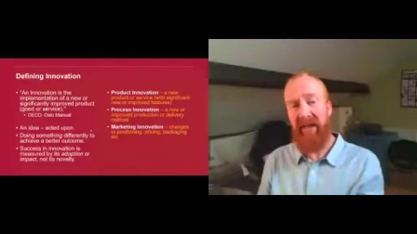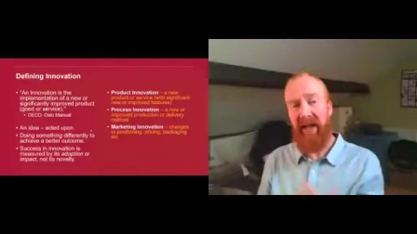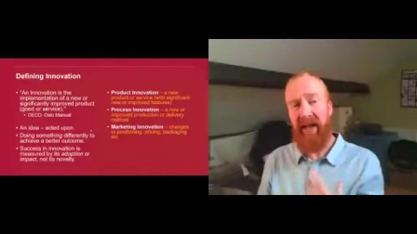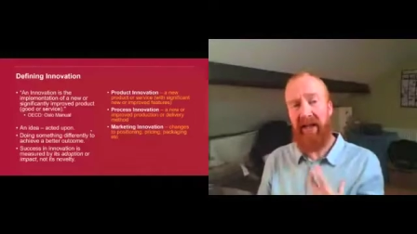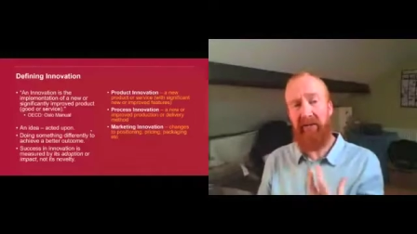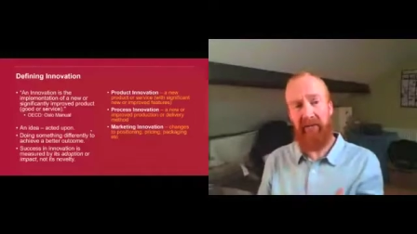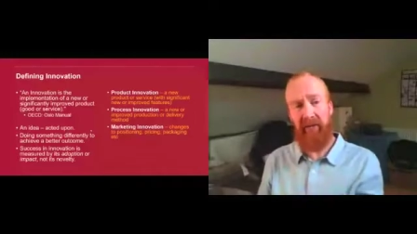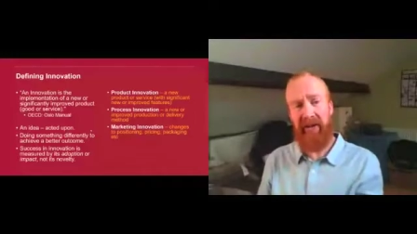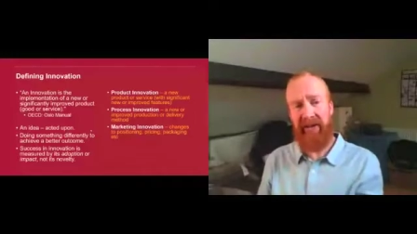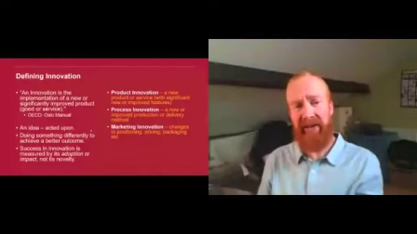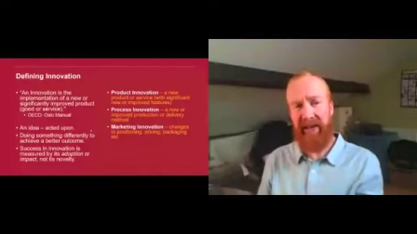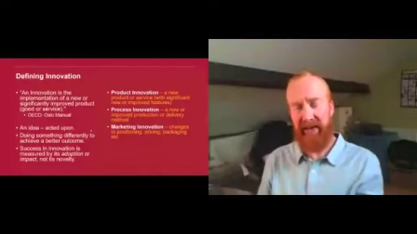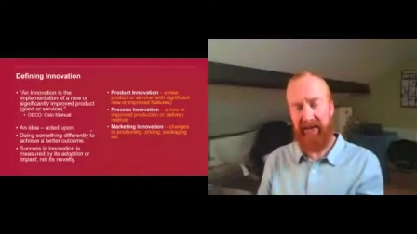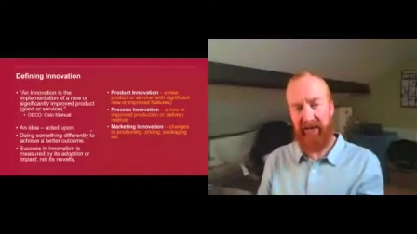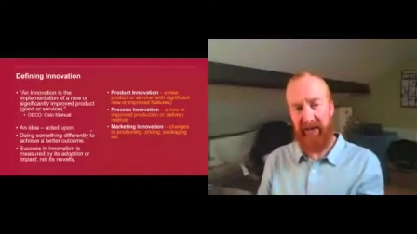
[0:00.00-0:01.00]
And
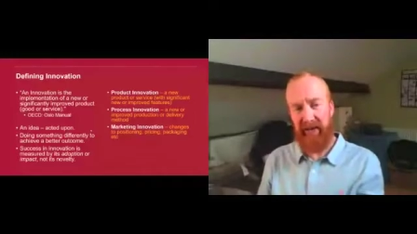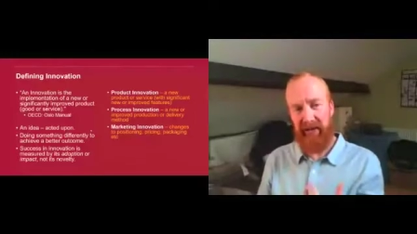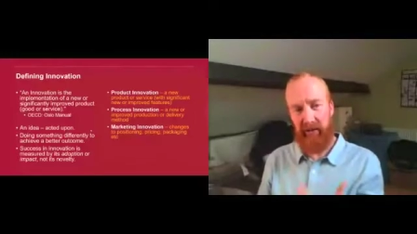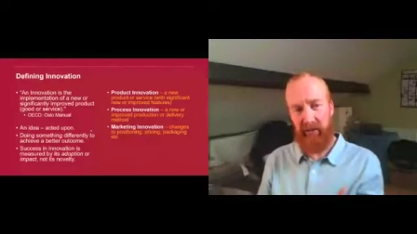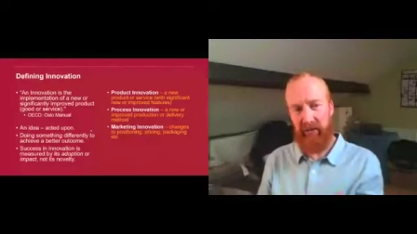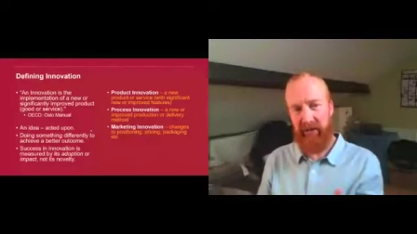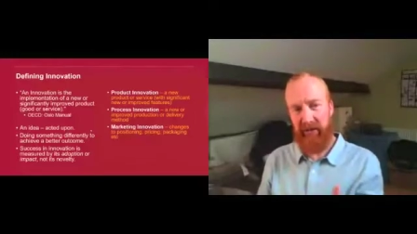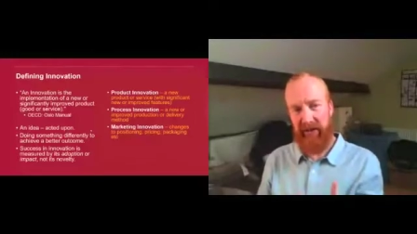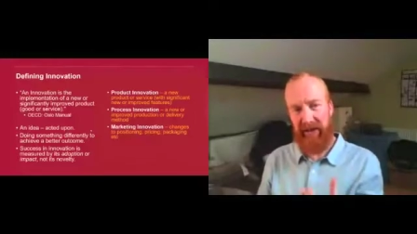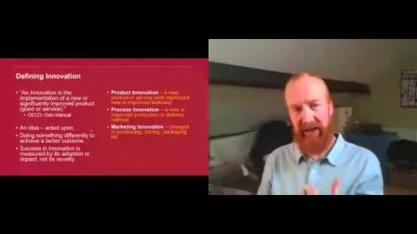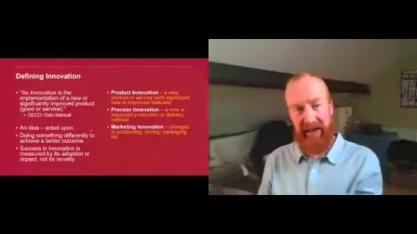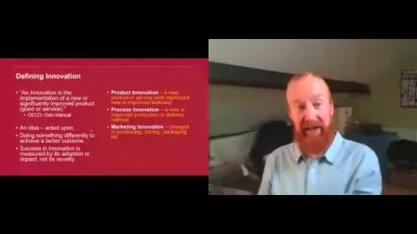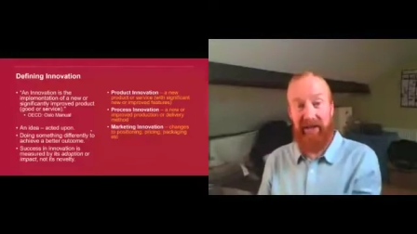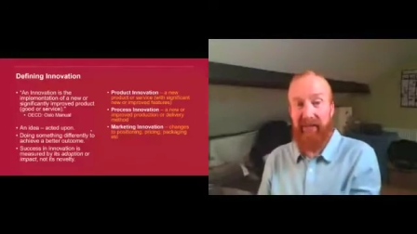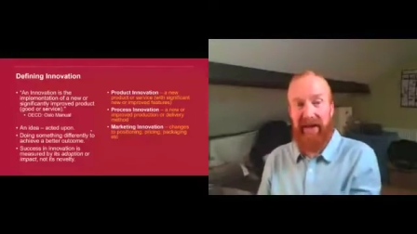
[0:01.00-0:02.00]
finally, the
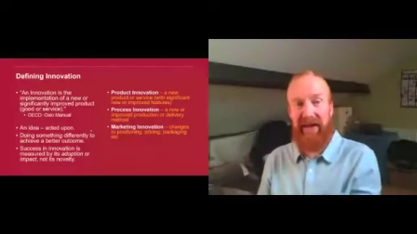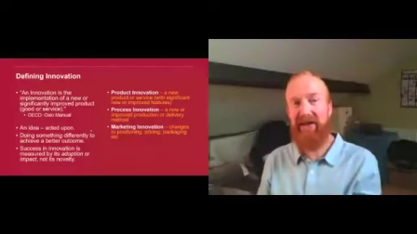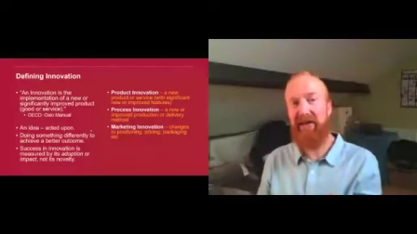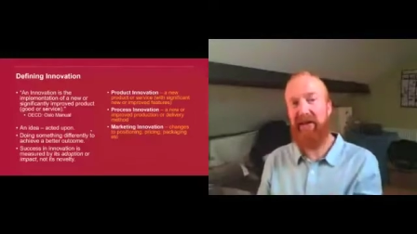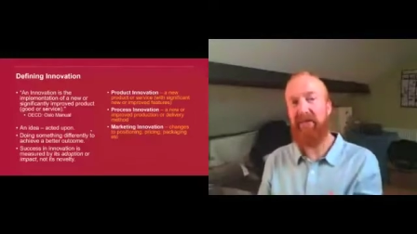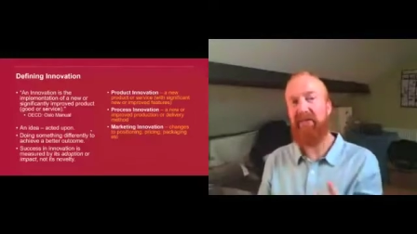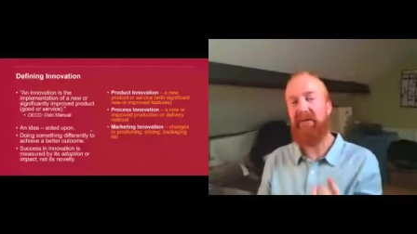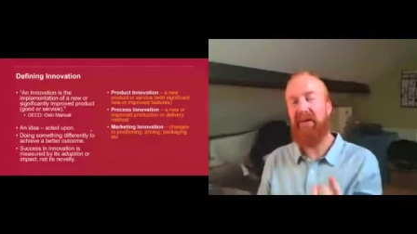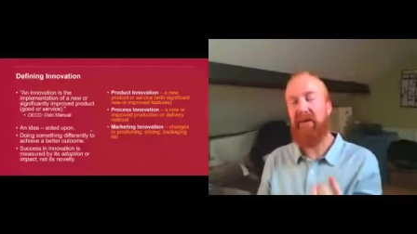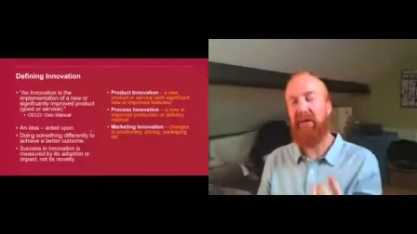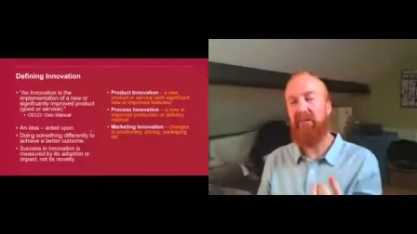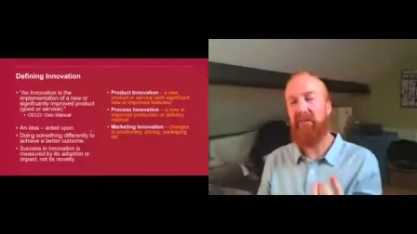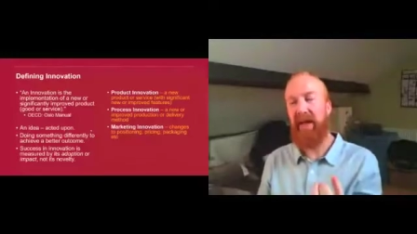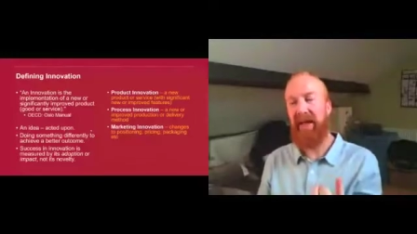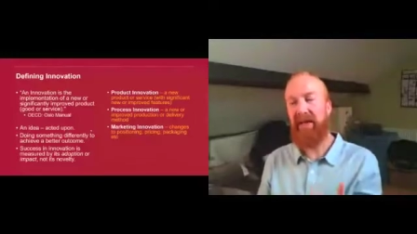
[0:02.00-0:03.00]
innovation
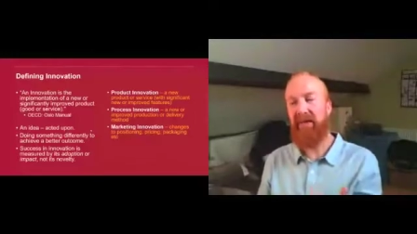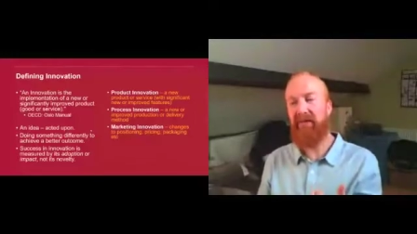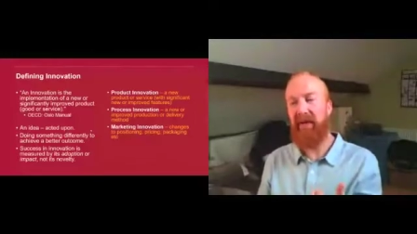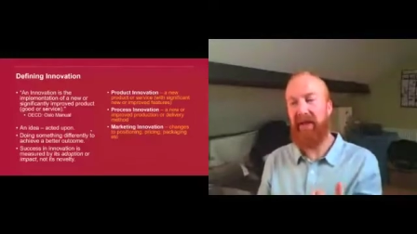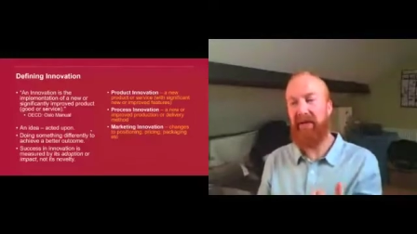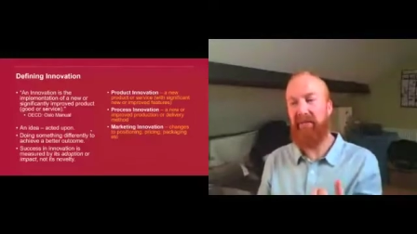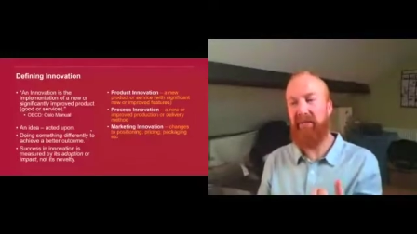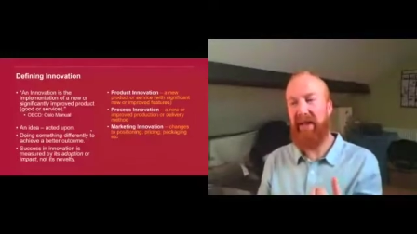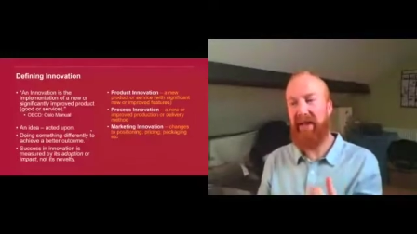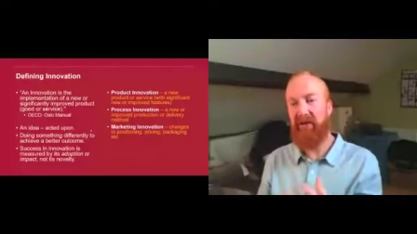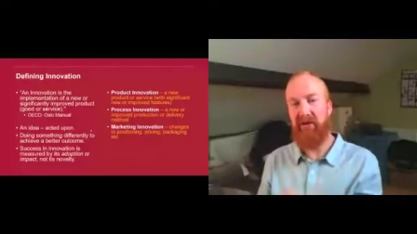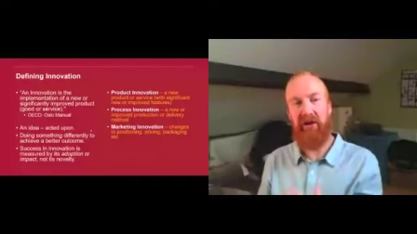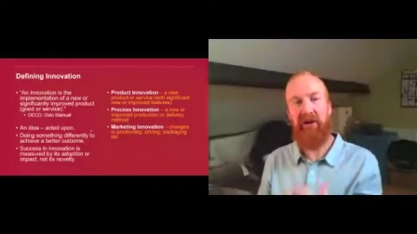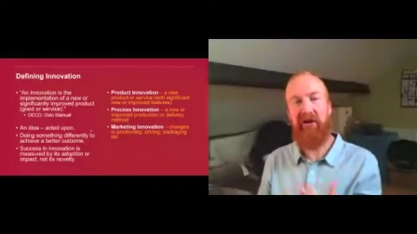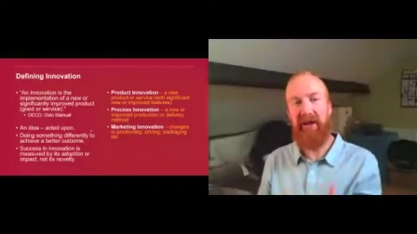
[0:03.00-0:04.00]
may in fact be
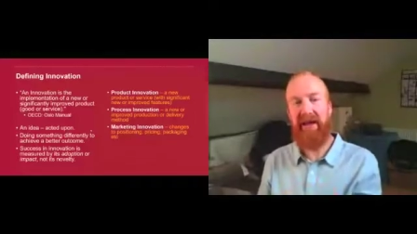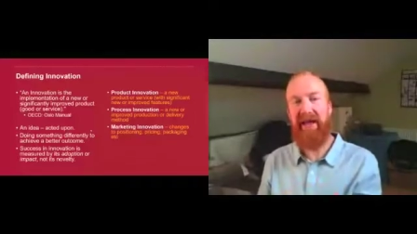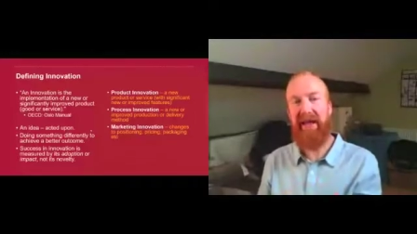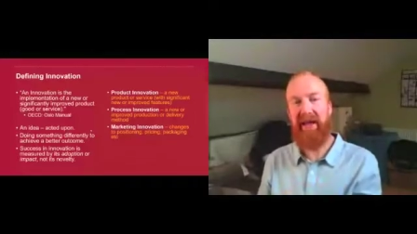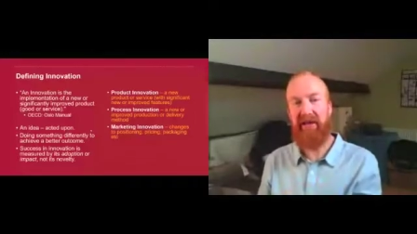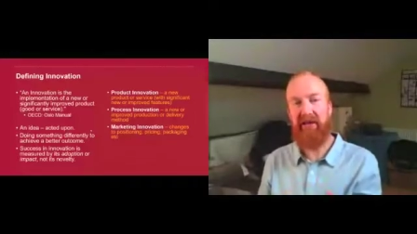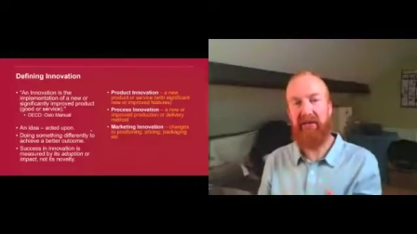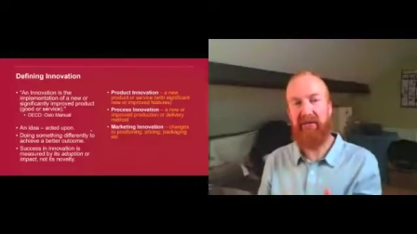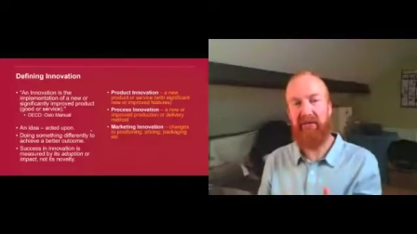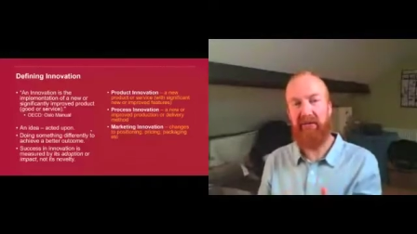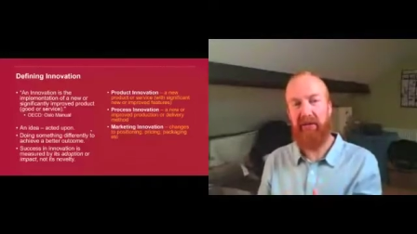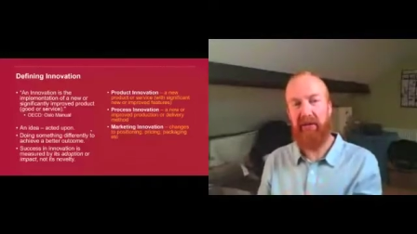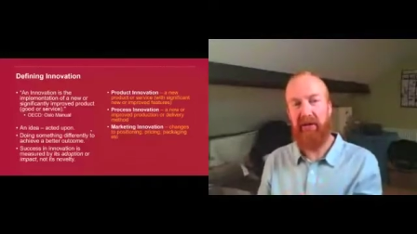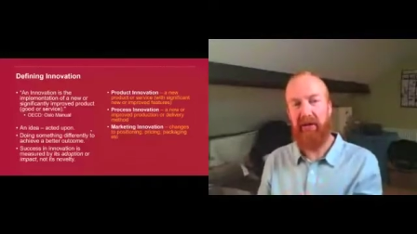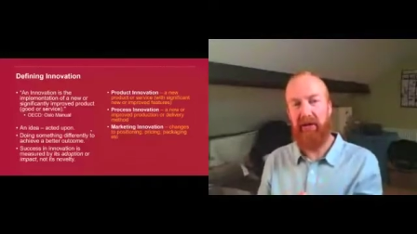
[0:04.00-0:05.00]
entirely hidden
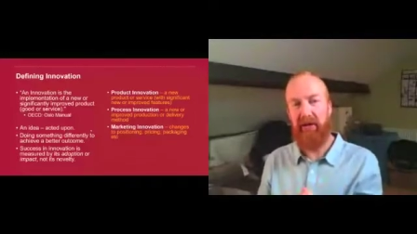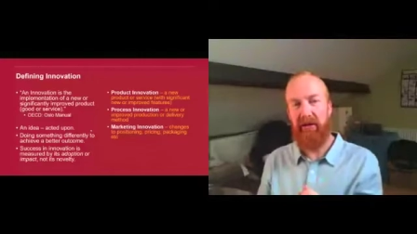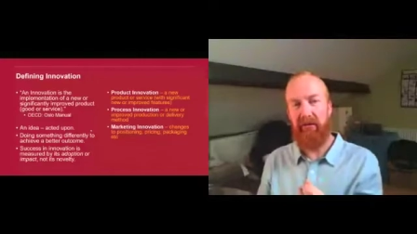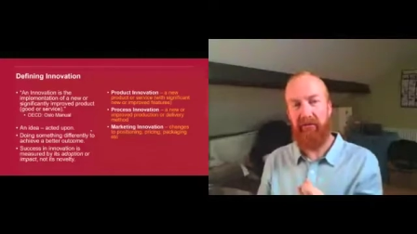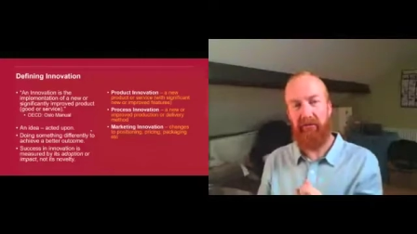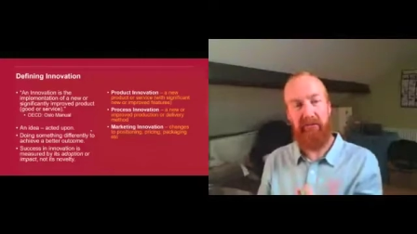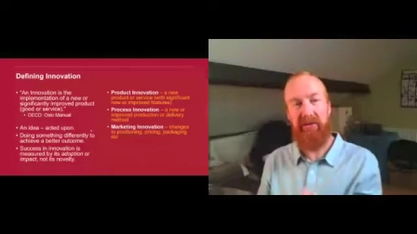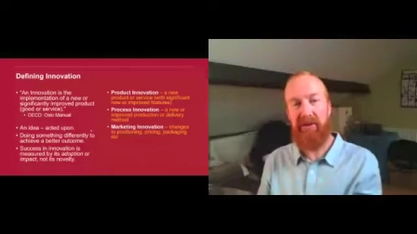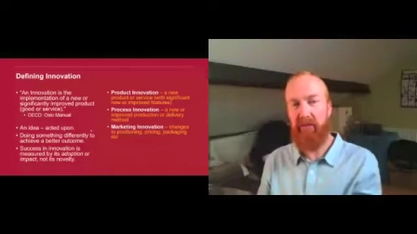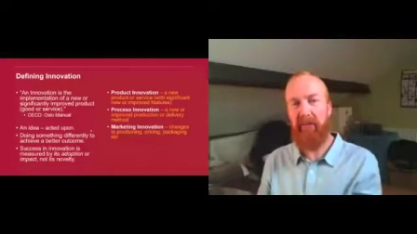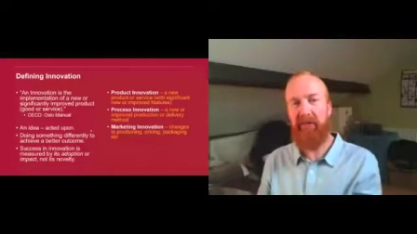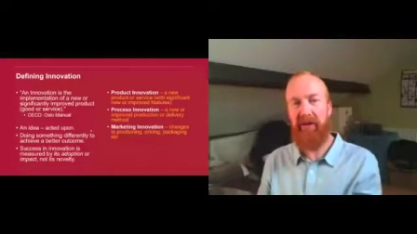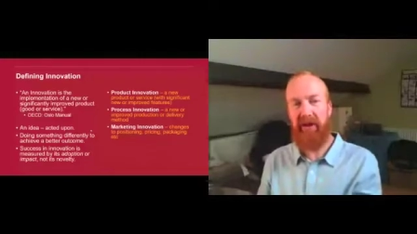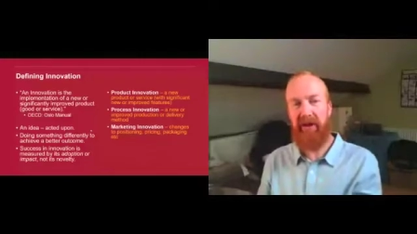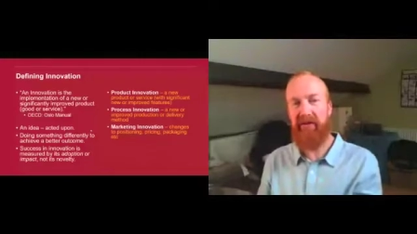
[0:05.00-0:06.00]
from some
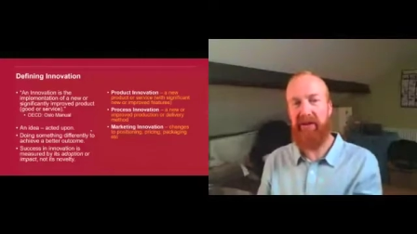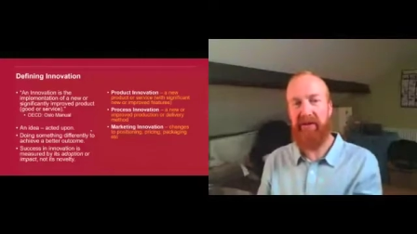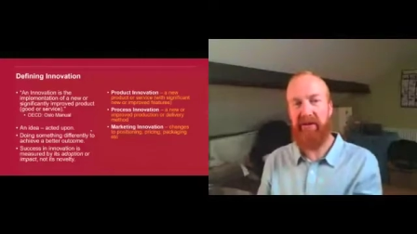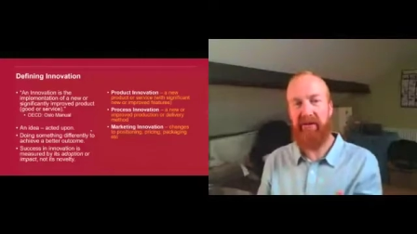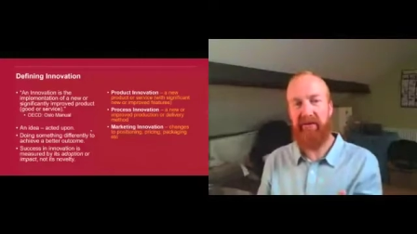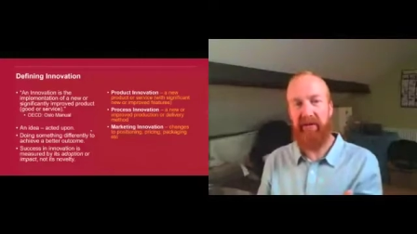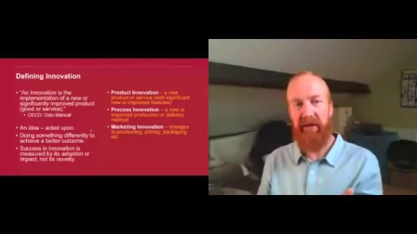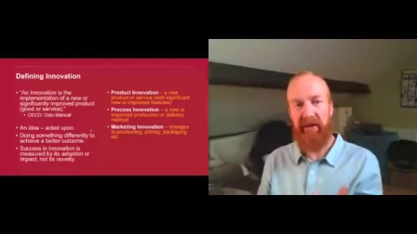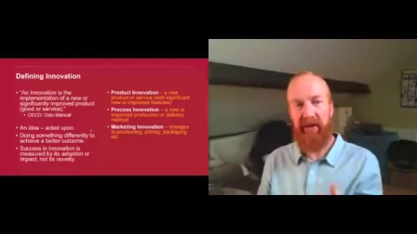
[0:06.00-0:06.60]
of the users.